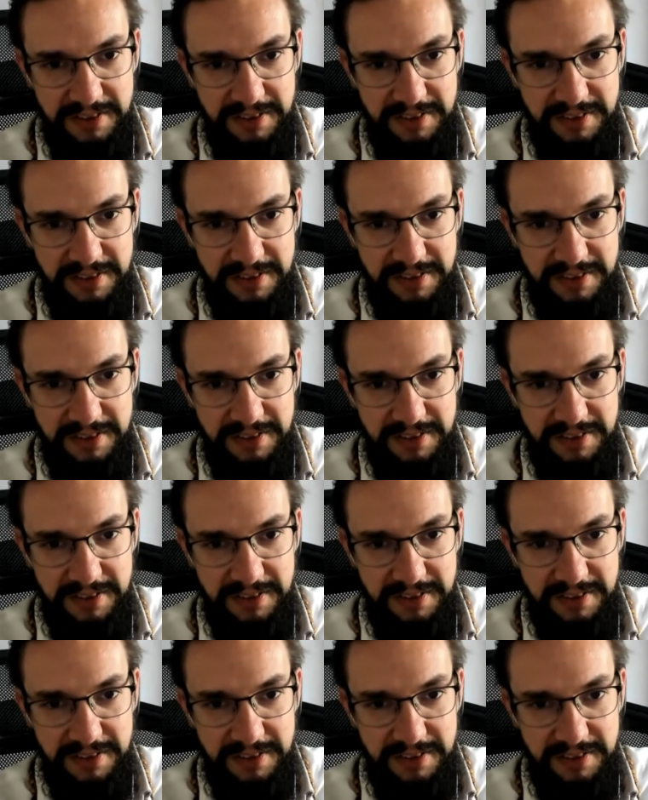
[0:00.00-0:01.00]
you sort of
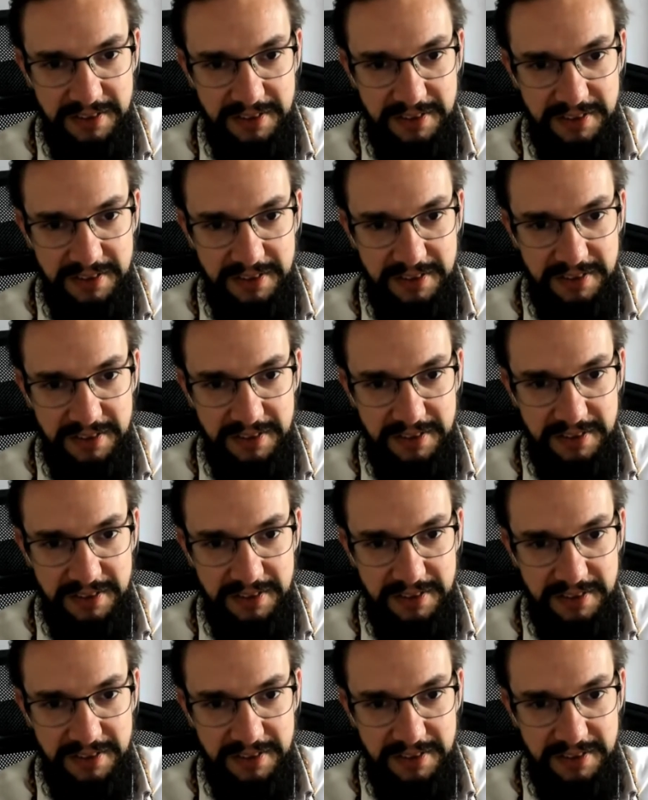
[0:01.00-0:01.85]
like